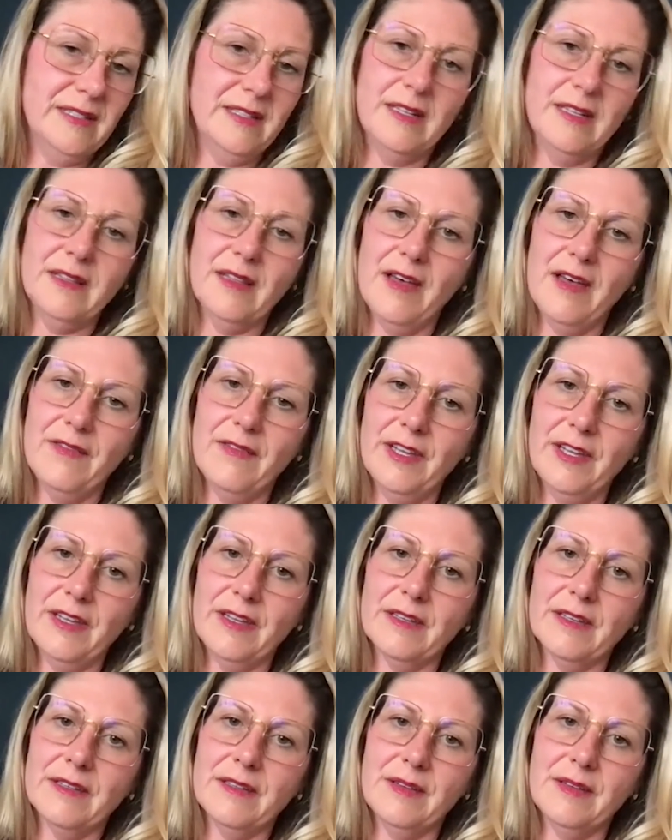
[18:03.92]
and
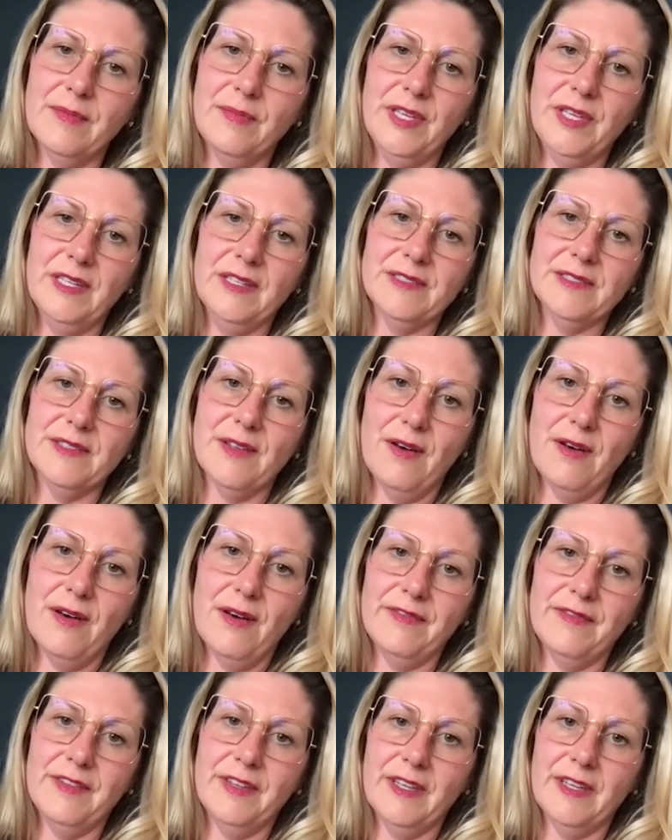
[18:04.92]
loving and being
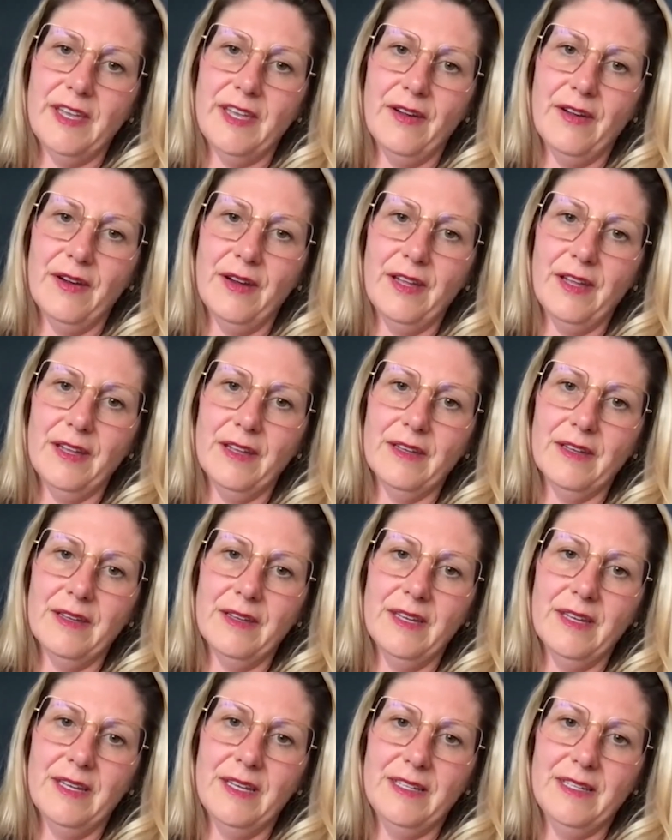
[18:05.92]
soft and caring.
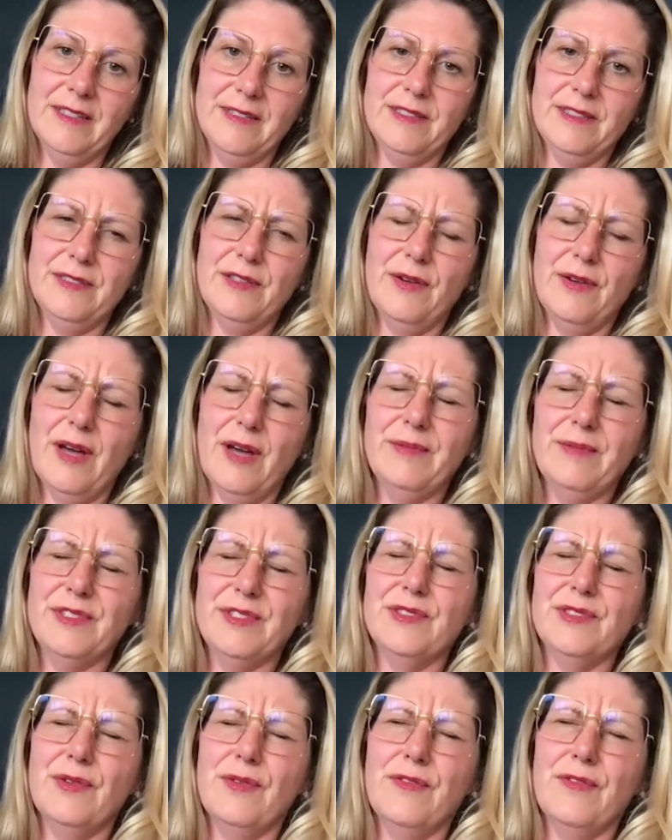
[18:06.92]
And so I was
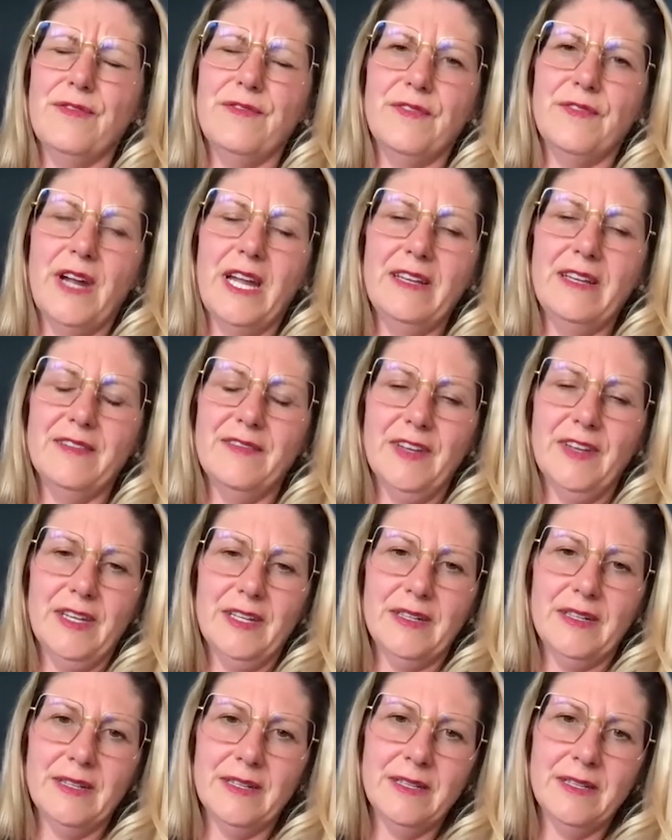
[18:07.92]
so afraid of it.